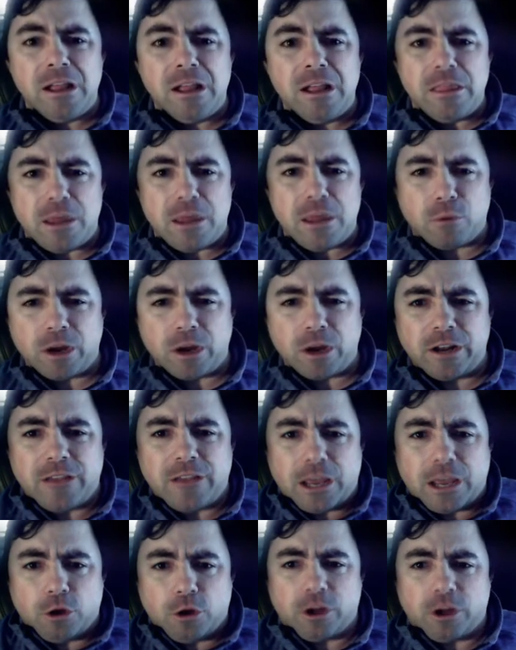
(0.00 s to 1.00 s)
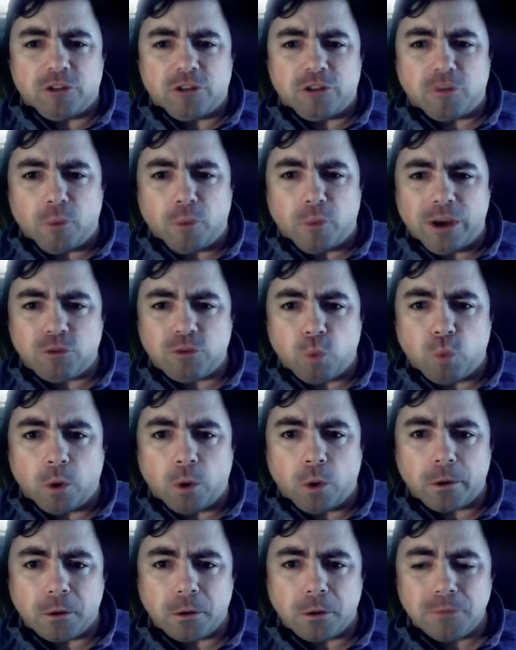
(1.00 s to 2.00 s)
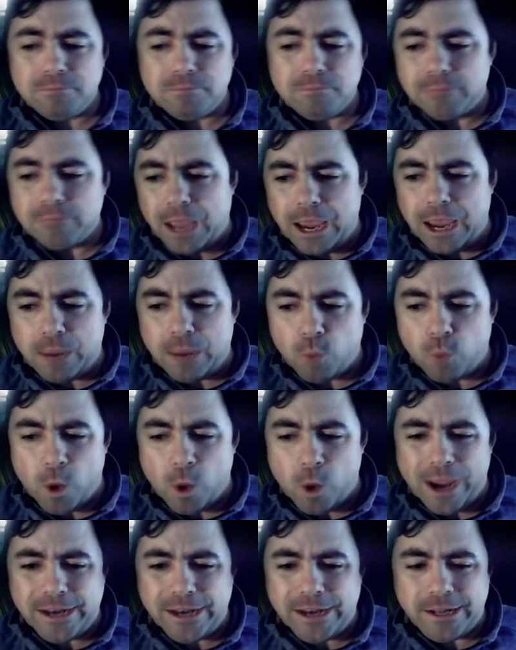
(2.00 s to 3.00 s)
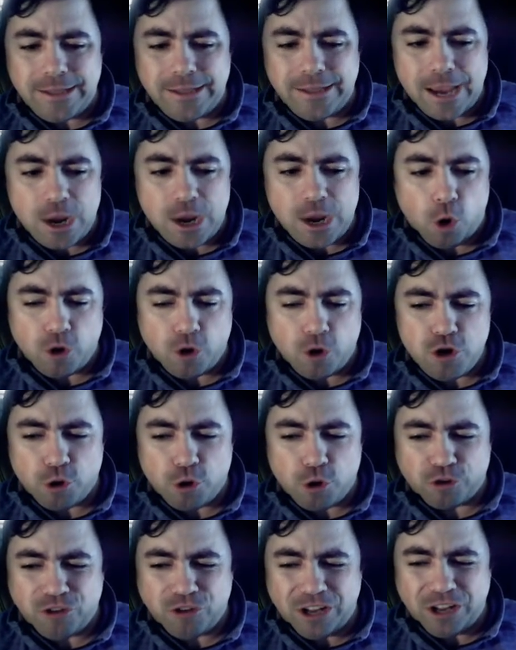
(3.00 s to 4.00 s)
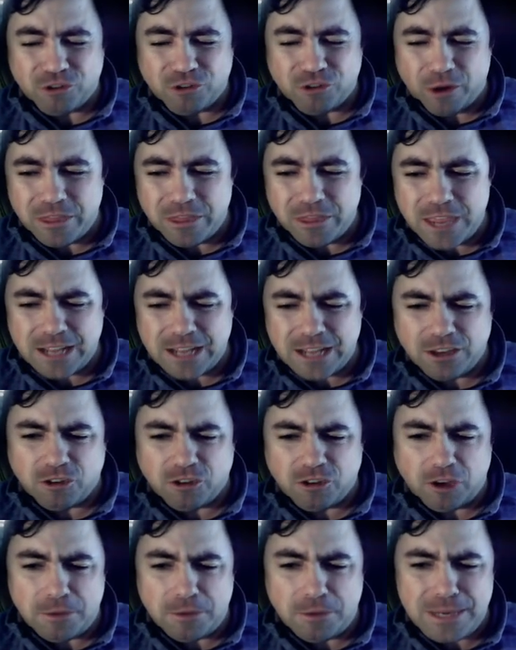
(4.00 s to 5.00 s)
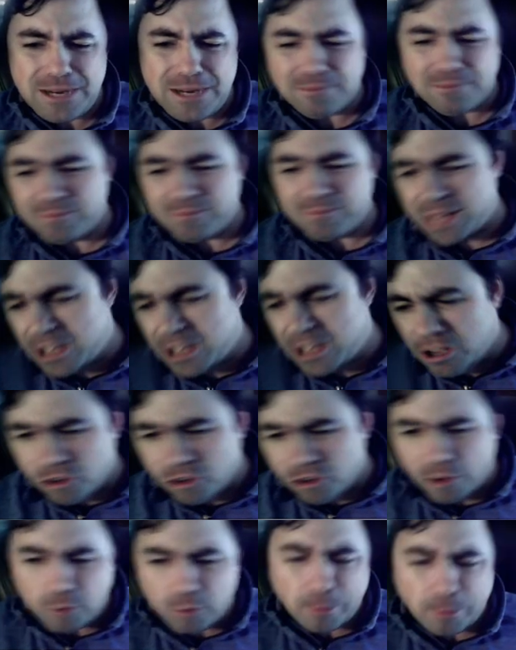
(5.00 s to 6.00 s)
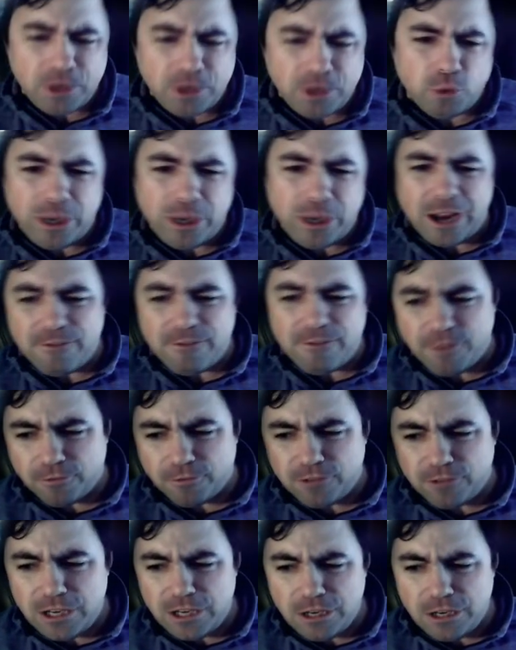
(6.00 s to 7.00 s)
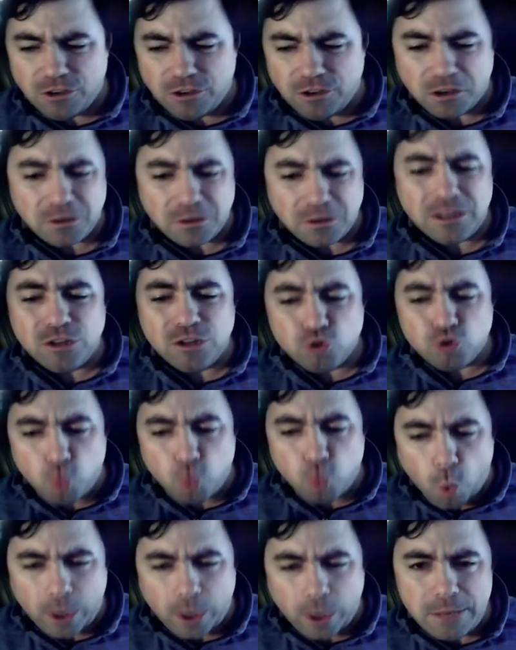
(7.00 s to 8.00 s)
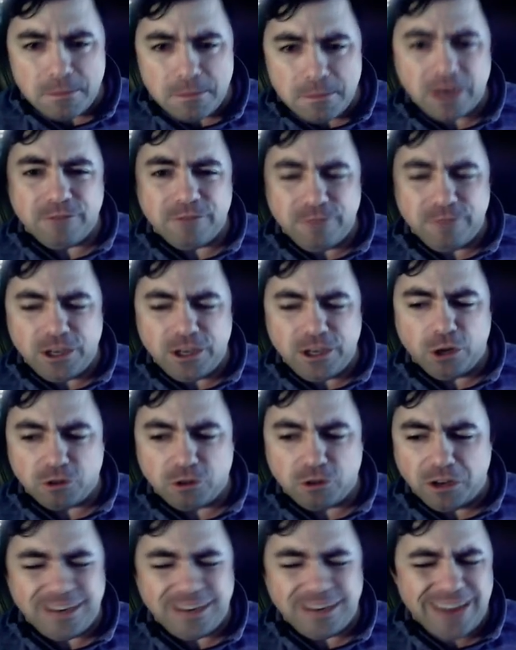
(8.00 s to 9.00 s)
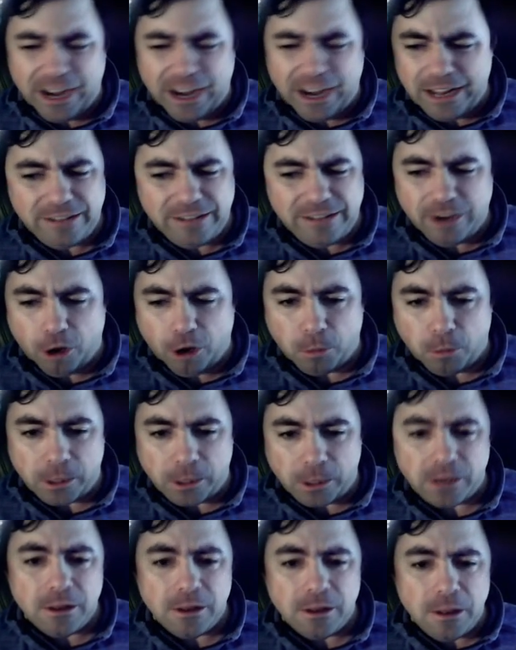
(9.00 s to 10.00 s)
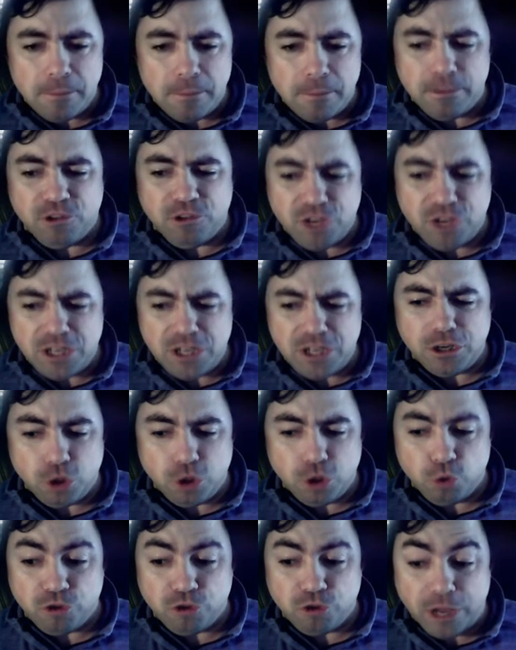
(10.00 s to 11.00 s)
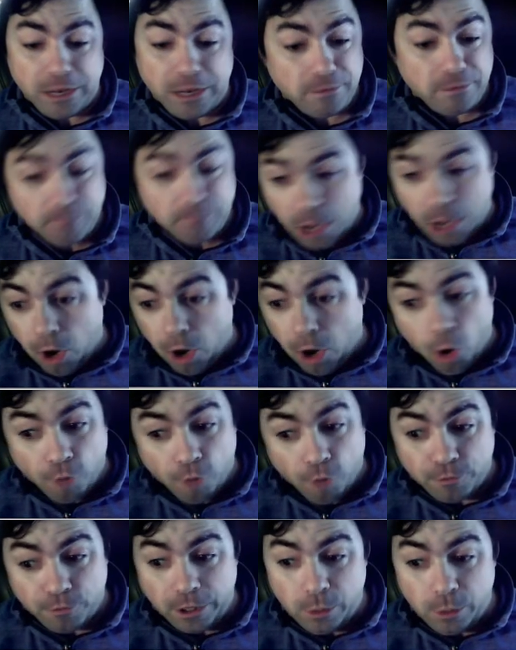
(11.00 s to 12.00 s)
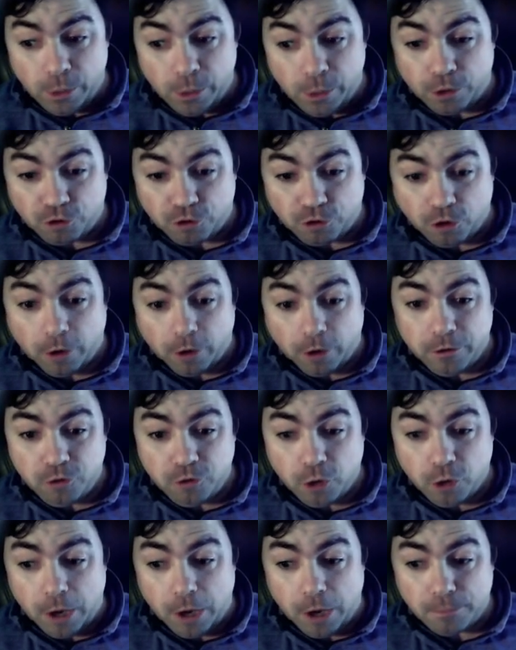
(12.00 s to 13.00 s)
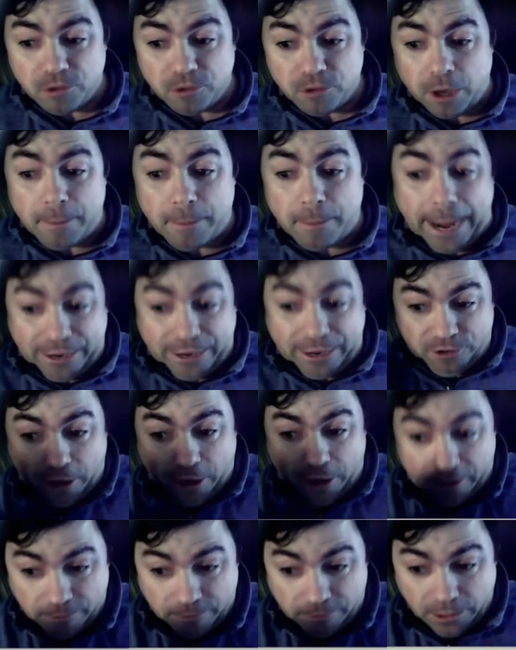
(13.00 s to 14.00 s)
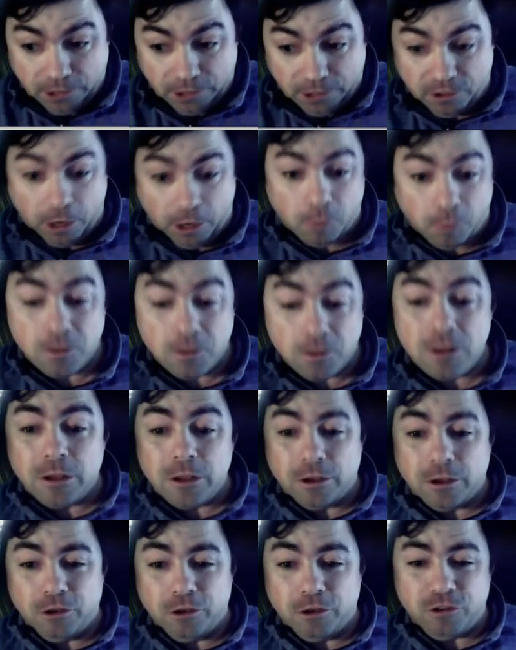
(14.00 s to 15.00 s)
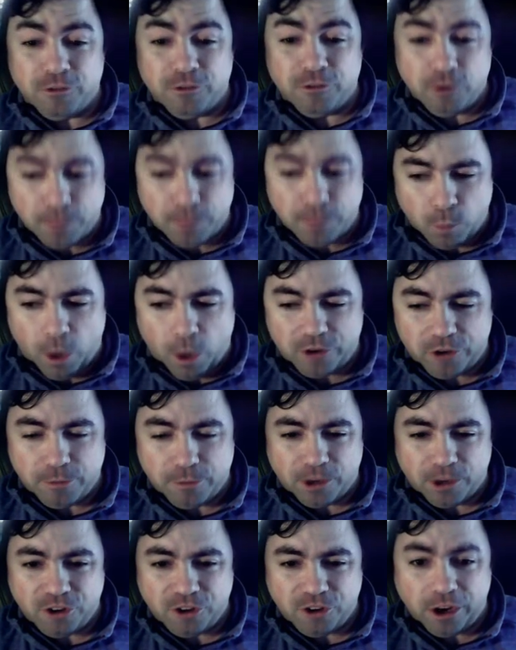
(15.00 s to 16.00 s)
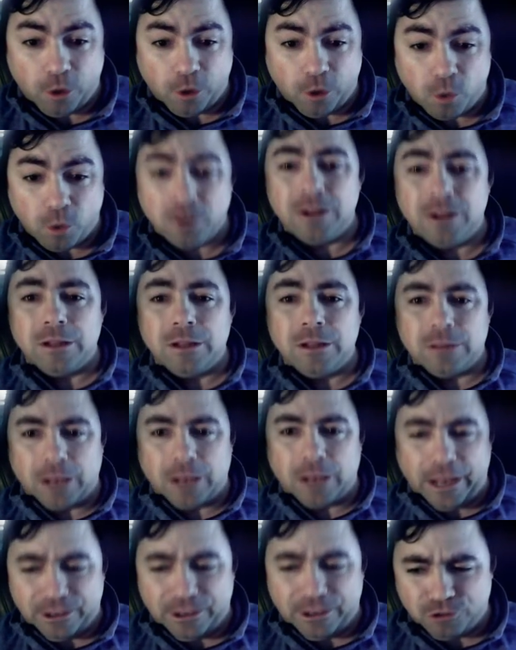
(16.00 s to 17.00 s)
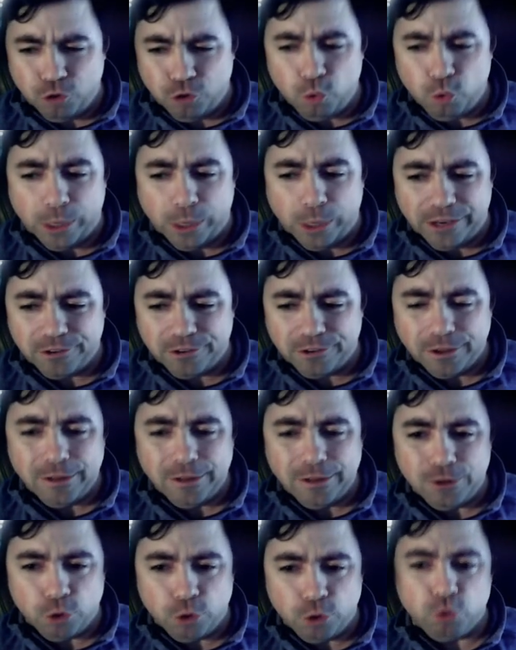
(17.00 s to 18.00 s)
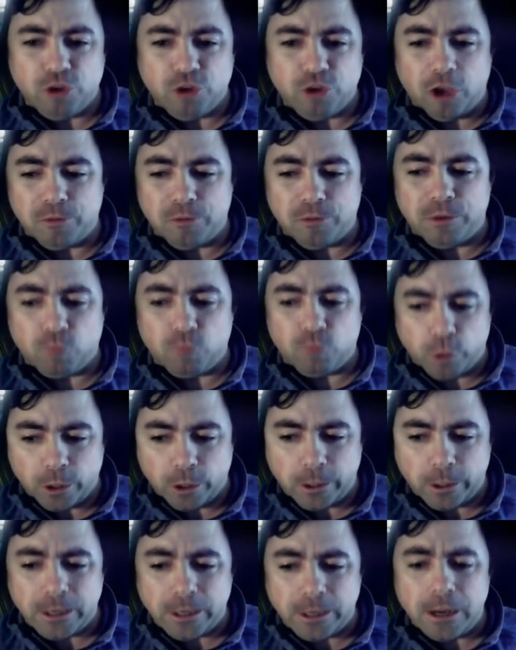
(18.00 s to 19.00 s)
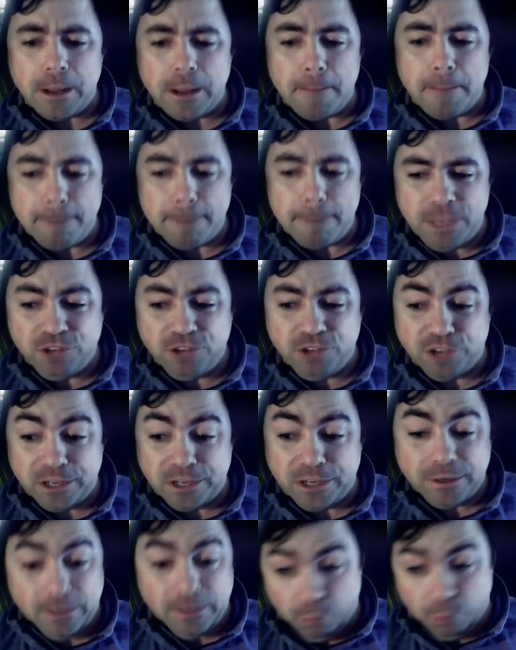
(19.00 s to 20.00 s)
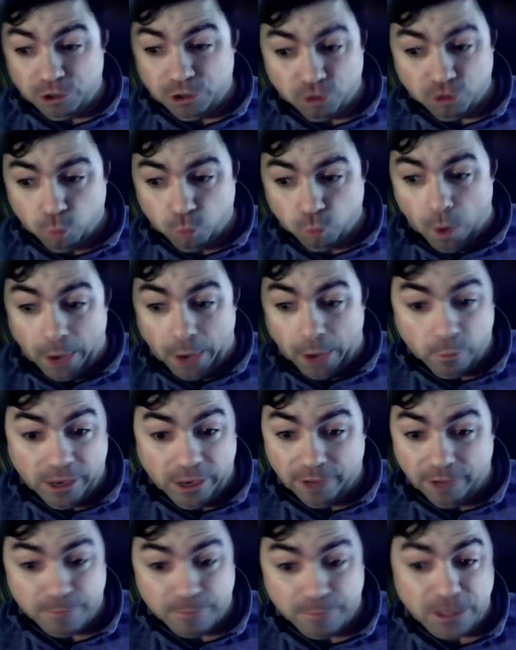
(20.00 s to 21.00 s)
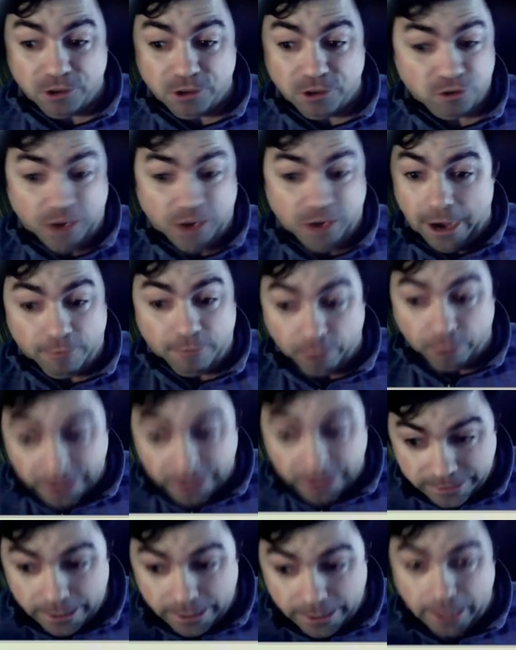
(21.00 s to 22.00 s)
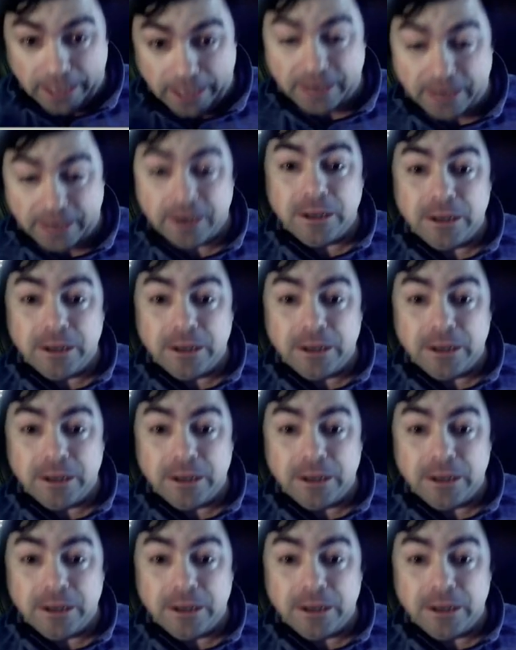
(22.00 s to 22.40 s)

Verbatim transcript: Then we're going to take a look at some wastewater, and we'll end the day on New York State. So I think this is going to be somewhere between a 15 to 20 minute video today. Not a terribly busy news day, and hopefully we are starting to come to the backside of things now. Because if you've been watching my channel, the last two weeks, news has been really busy, which is why we have been just every day.